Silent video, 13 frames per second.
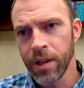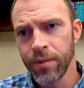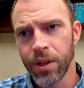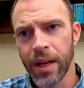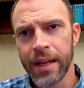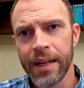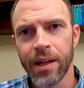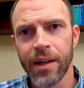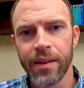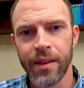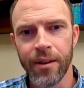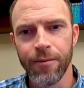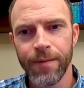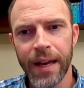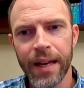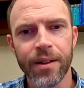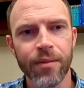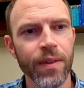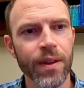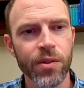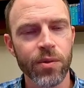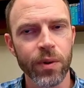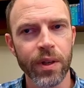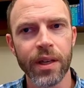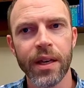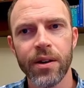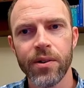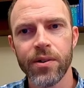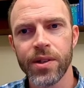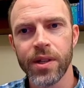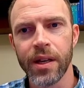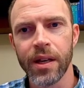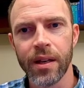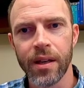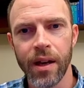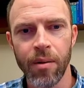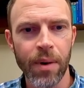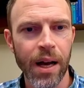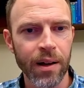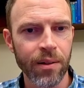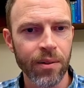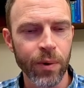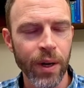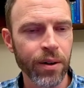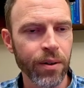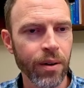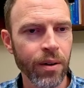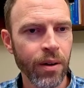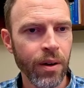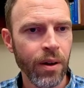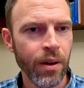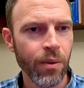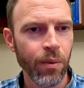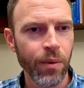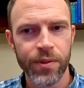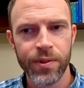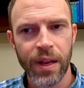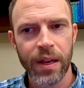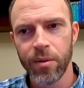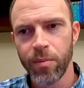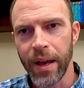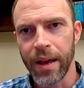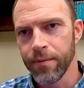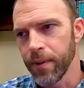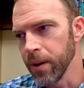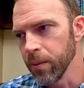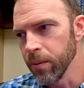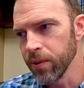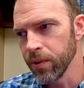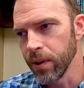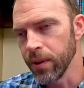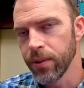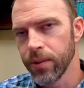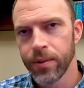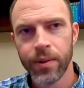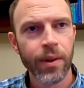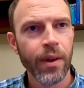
you an idea of the effect of this, really, here's a model rendered with standard Pathfinder results,